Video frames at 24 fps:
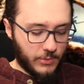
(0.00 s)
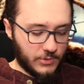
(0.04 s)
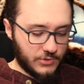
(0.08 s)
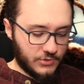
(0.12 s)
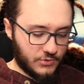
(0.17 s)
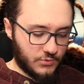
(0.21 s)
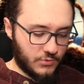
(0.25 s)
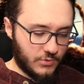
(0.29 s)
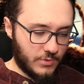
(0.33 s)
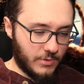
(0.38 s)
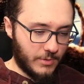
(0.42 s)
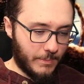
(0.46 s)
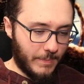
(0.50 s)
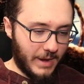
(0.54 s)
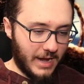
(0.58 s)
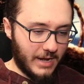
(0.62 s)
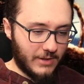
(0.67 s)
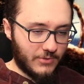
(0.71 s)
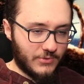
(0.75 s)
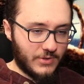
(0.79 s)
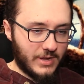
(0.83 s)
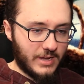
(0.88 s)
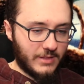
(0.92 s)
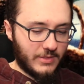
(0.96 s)
was the
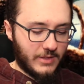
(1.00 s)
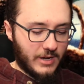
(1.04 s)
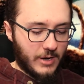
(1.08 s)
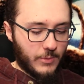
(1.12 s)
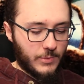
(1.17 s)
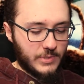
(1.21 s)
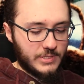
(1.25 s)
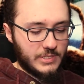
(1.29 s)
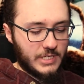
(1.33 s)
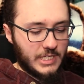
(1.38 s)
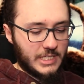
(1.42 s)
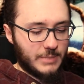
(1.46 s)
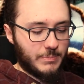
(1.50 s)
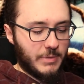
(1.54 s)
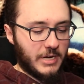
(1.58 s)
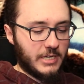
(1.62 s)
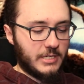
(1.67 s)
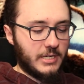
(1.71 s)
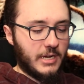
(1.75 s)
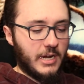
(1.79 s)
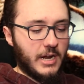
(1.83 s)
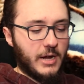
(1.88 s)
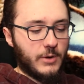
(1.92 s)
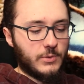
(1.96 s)
main thing that I wasn't
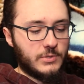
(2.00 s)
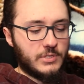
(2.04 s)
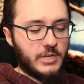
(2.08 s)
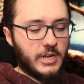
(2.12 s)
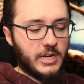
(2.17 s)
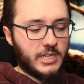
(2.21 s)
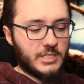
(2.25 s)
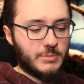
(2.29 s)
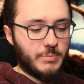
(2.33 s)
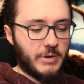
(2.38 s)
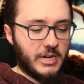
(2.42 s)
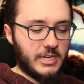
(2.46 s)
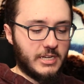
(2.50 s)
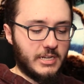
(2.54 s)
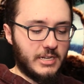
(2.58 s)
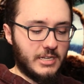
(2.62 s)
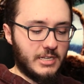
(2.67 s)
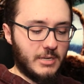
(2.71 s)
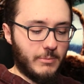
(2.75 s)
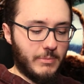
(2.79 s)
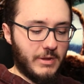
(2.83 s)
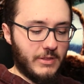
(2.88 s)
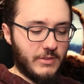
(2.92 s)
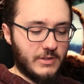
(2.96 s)
expecting. I was not expecting
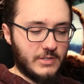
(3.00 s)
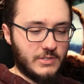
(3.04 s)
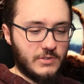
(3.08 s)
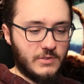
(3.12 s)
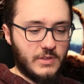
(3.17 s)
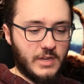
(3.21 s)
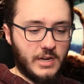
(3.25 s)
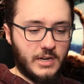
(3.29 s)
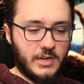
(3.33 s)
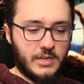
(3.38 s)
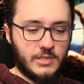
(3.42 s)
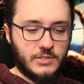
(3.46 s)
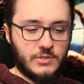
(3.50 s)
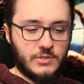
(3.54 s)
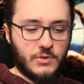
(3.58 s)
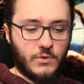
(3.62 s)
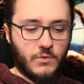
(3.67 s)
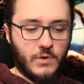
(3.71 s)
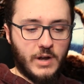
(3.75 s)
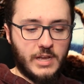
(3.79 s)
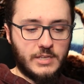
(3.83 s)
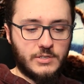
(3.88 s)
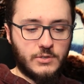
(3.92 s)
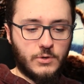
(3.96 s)
it to be this thick because the
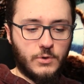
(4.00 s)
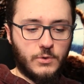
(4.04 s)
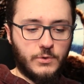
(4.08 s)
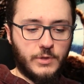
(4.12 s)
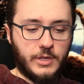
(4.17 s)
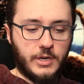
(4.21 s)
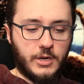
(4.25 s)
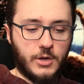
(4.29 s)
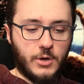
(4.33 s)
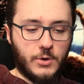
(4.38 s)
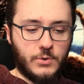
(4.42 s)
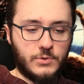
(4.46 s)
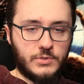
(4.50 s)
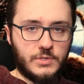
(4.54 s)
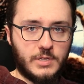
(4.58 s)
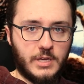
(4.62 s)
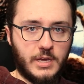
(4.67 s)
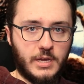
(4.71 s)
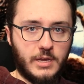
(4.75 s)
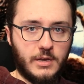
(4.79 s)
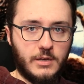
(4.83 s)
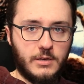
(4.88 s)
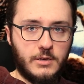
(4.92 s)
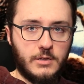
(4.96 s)
resin only goes
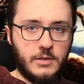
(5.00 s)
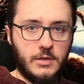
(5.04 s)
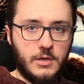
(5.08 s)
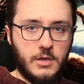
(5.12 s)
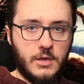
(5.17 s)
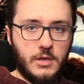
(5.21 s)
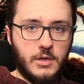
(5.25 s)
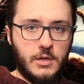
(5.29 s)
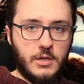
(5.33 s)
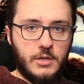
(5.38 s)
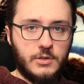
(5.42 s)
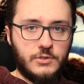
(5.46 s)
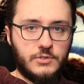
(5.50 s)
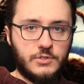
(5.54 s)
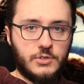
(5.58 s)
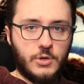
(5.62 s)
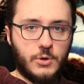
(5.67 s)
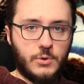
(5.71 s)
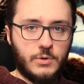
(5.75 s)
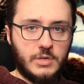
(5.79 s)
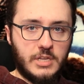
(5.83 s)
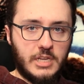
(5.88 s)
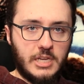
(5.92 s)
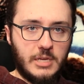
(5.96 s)
in
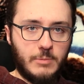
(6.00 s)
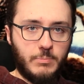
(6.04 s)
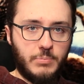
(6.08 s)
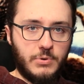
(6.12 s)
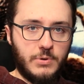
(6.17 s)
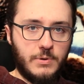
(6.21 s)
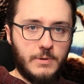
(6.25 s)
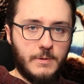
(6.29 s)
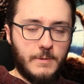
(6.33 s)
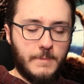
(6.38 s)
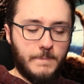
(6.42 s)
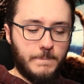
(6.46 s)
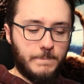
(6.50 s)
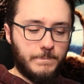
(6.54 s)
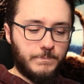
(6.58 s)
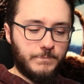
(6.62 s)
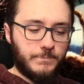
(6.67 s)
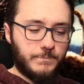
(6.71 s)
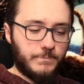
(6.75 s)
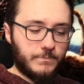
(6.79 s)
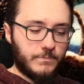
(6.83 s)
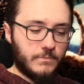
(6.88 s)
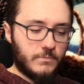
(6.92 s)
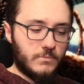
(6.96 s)
so deep,
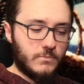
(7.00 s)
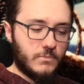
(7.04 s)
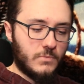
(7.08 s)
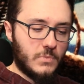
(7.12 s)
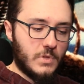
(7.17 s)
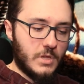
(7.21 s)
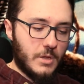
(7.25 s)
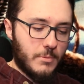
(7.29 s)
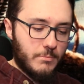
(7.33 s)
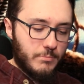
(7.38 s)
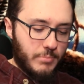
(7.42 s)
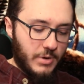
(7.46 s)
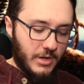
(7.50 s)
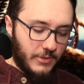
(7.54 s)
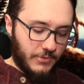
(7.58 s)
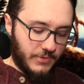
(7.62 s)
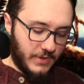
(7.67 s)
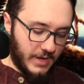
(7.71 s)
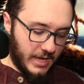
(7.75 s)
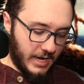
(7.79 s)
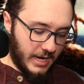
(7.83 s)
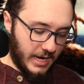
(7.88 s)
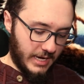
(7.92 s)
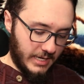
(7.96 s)
but
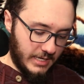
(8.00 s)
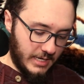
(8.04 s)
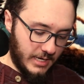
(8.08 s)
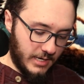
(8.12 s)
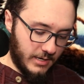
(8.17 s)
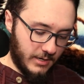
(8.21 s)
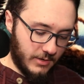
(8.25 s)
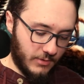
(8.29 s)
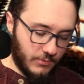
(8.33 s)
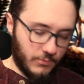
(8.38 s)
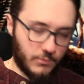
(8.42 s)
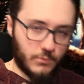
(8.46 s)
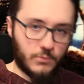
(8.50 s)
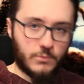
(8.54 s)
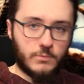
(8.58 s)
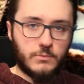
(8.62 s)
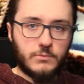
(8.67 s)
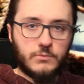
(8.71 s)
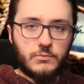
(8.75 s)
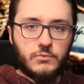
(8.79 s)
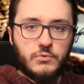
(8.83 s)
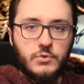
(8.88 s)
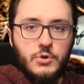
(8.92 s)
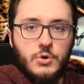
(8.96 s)
then I needed
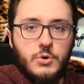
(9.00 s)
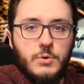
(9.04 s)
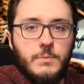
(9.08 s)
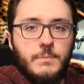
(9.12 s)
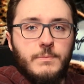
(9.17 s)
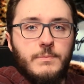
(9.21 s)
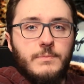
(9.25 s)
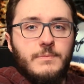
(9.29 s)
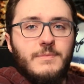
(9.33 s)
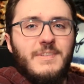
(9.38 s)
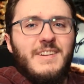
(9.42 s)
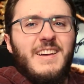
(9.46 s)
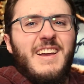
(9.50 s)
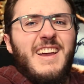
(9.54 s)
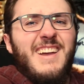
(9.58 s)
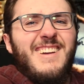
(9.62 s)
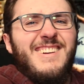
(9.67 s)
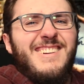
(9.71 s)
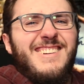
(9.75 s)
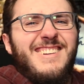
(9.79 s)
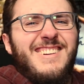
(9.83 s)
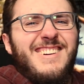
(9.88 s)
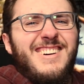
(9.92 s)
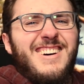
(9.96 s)
room.
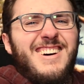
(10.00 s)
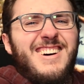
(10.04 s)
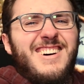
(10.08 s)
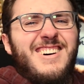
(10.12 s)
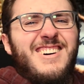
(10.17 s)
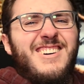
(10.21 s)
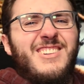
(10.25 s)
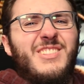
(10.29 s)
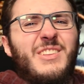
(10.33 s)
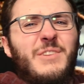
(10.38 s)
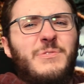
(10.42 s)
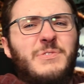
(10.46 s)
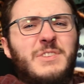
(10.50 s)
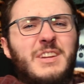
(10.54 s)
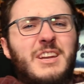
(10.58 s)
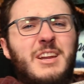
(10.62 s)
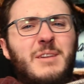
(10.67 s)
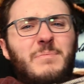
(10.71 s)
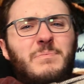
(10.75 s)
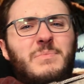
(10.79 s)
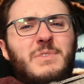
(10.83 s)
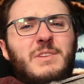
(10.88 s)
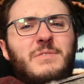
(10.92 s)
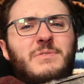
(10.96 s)
Oh, lift it
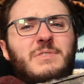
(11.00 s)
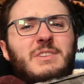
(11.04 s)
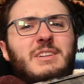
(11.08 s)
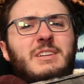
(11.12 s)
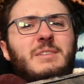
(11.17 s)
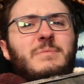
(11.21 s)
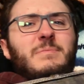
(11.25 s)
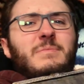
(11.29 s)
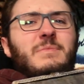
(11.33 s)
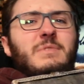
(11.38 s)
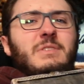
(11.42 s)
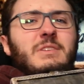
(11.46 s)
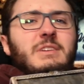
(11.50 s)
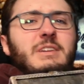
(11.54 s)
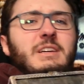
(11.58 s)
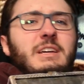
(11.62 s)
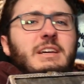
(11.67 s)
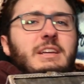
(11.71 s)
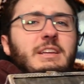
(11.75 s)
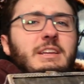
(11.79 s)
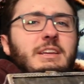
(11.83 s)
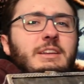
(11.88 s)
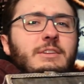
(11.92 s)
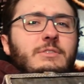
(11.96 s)
up.
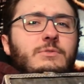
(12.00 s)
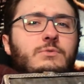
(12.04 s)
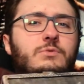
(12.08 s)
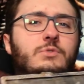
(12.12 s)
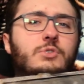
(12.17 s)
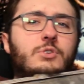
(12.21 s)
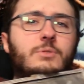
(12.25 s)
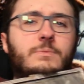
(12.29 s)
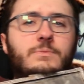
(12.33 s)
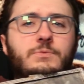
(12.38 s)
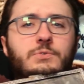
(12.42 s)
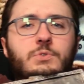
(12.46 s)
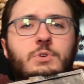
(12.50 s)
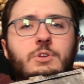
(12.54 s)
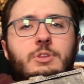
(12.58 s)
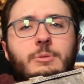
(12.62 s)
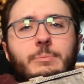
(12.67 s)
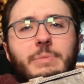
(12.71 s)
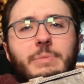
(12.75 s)
I needed room for the